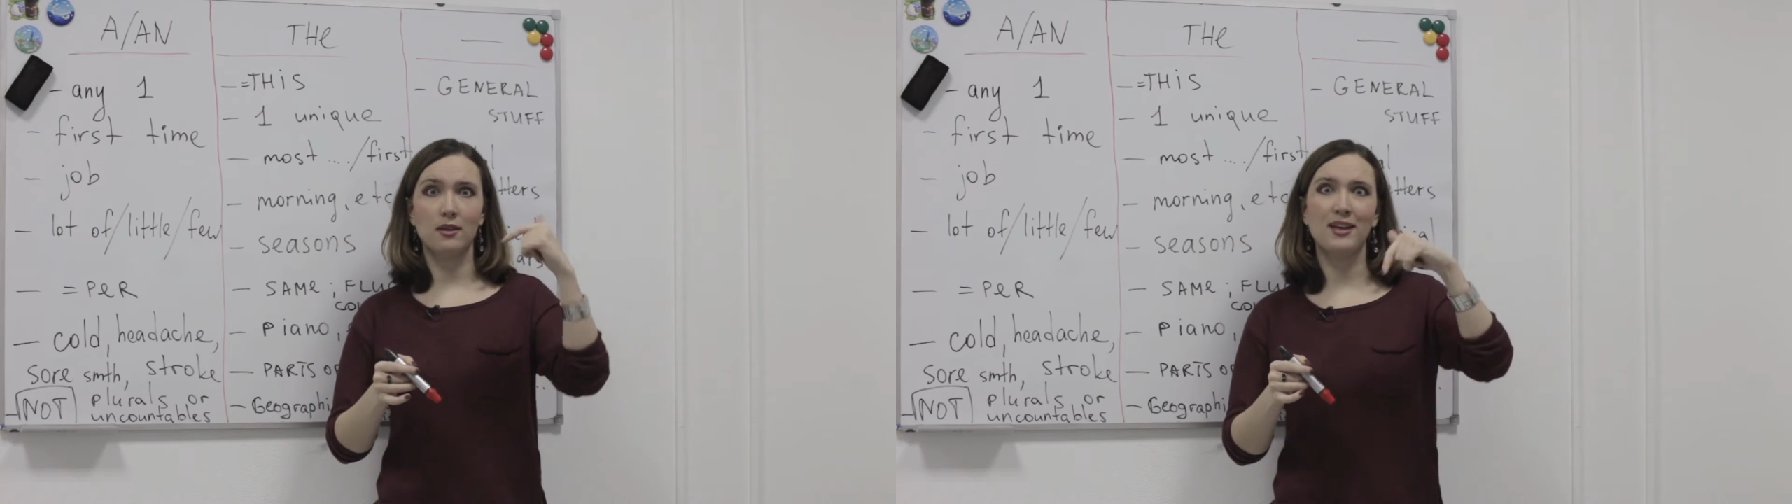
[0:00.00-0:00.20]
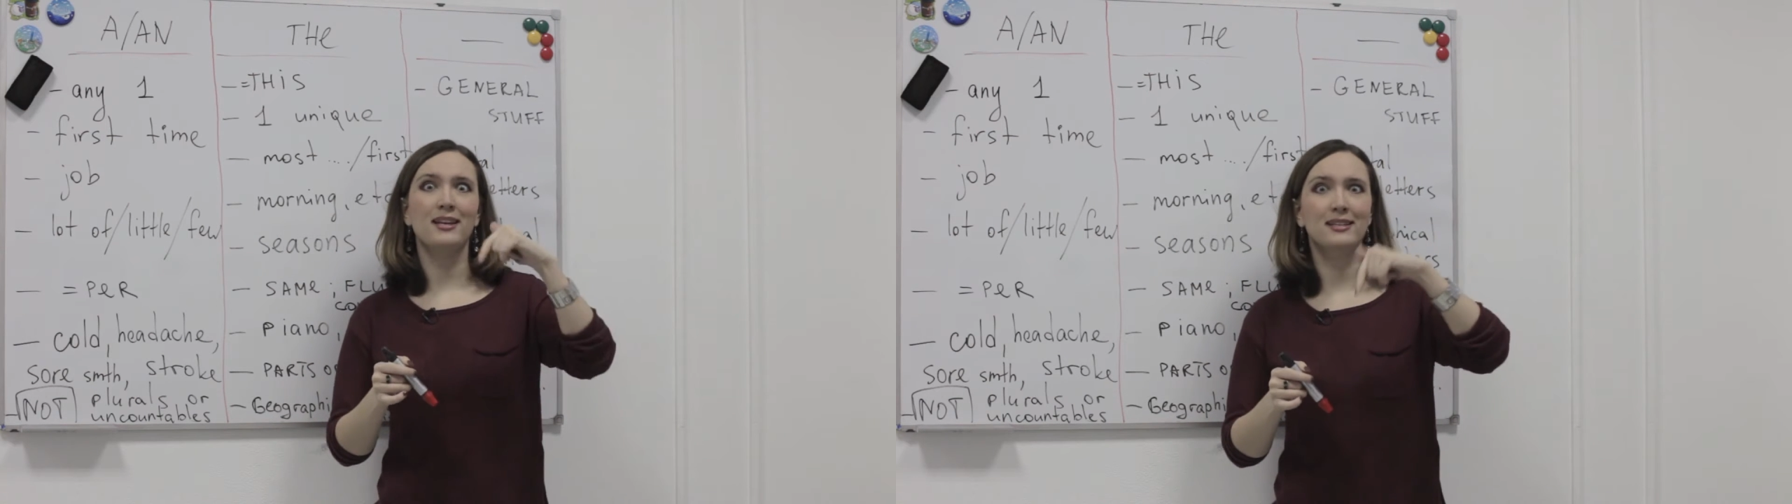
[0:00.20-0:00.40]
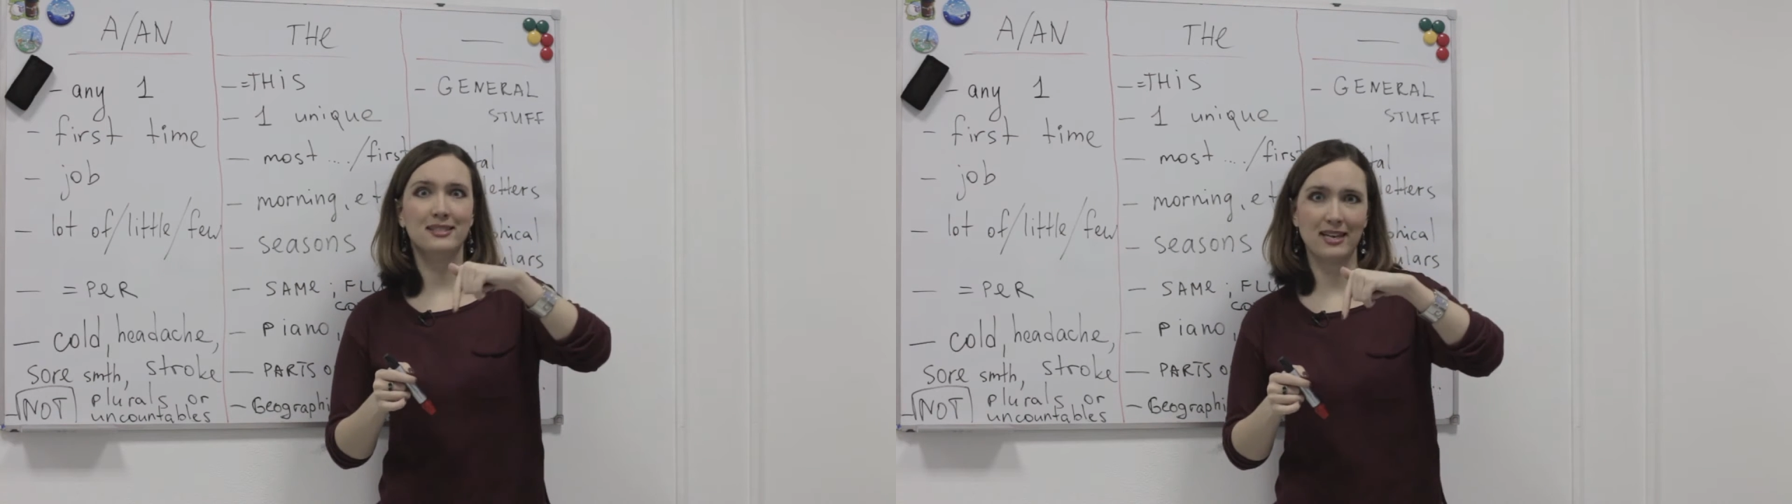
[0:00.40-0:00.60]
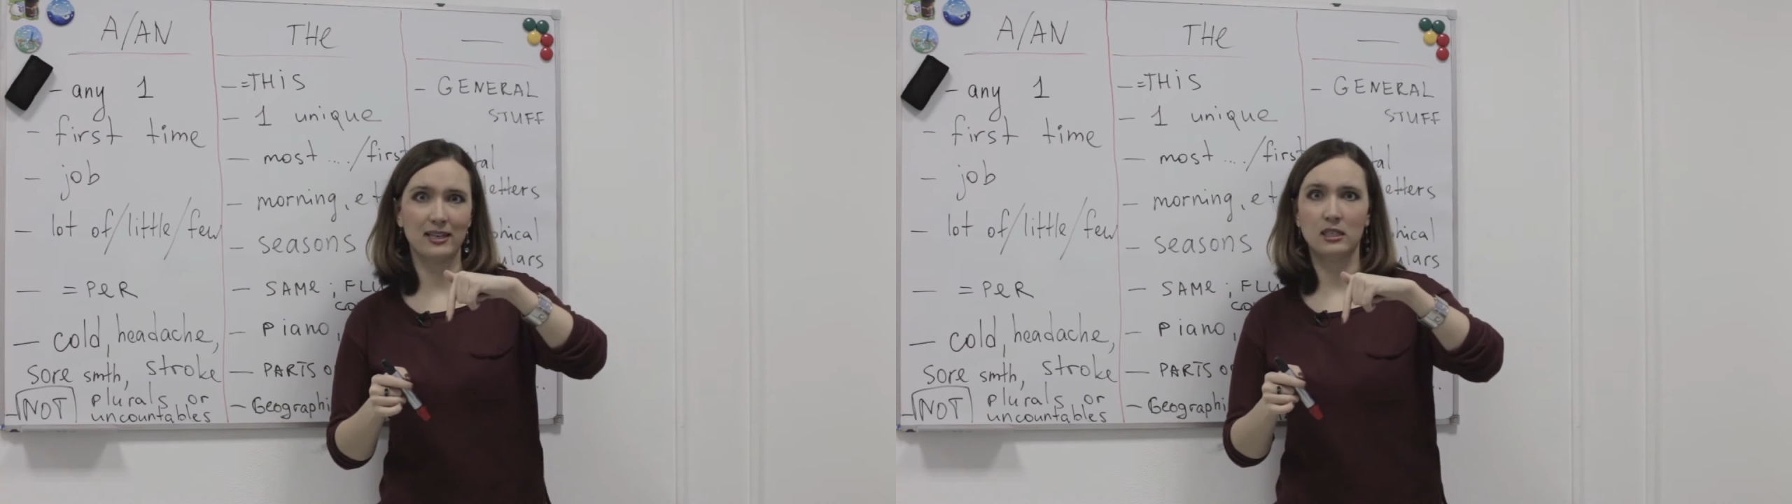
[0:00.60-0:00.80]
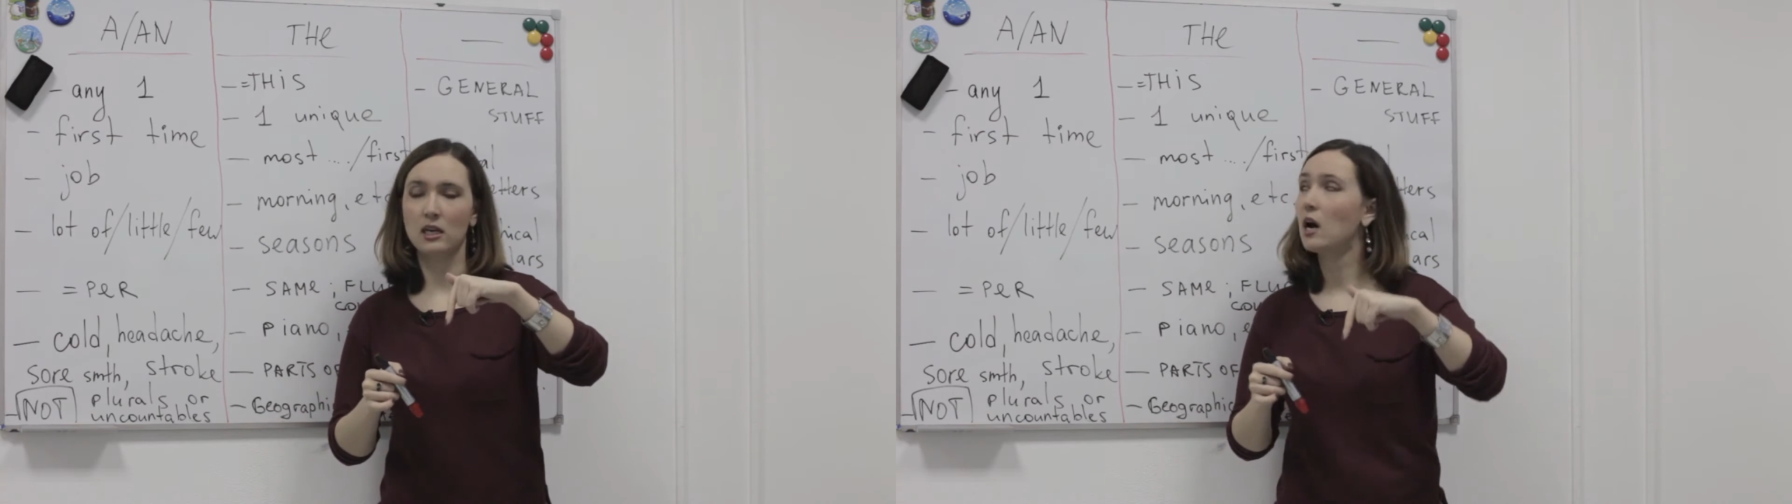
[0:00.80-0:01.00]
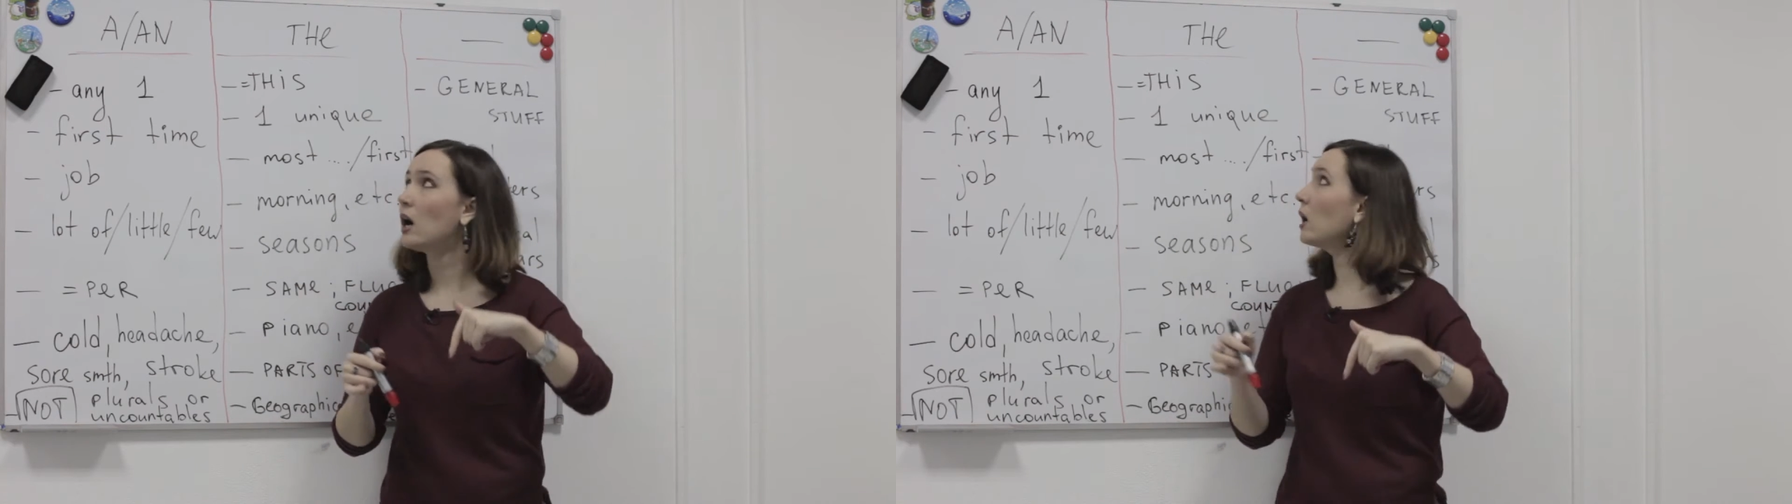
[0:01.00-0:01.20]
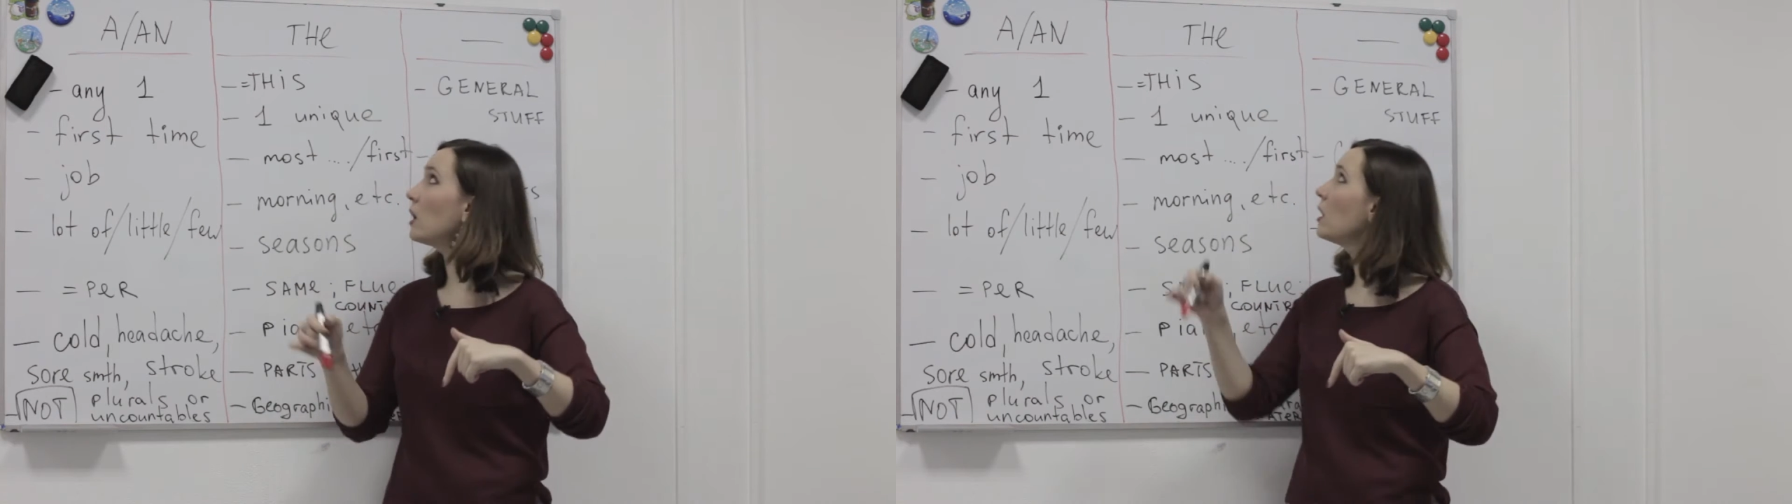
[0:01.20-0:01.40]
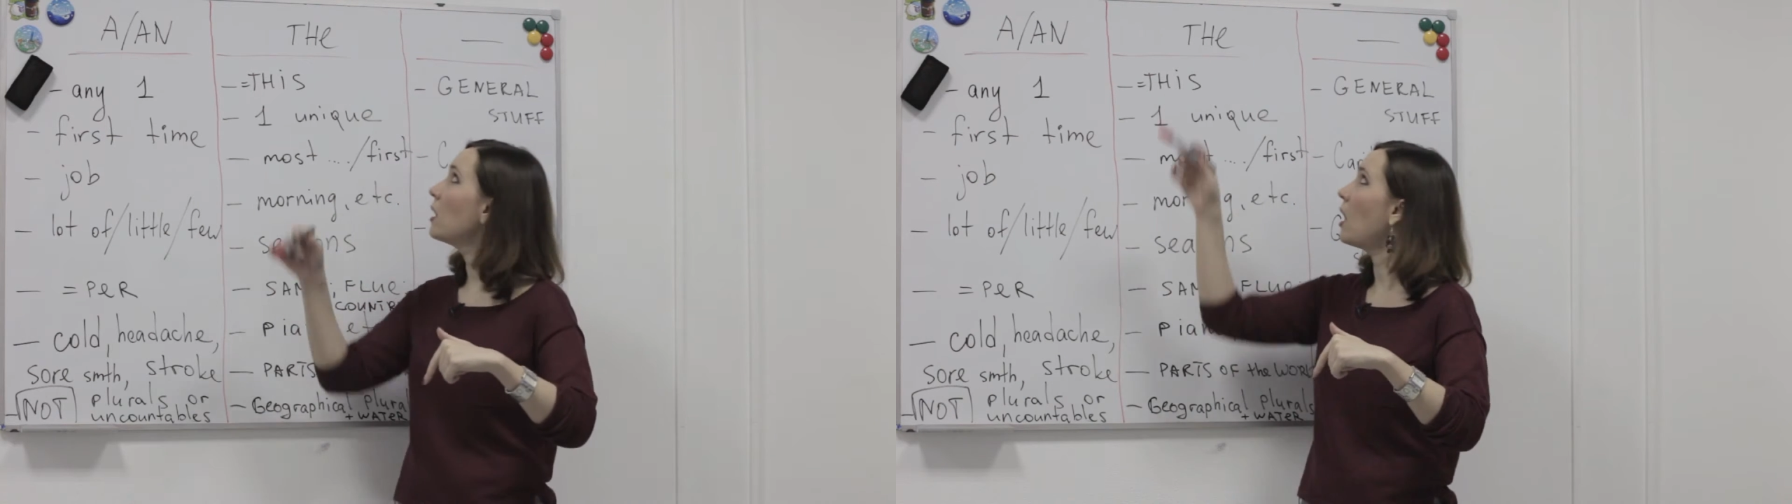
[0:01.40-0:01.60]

that exact car,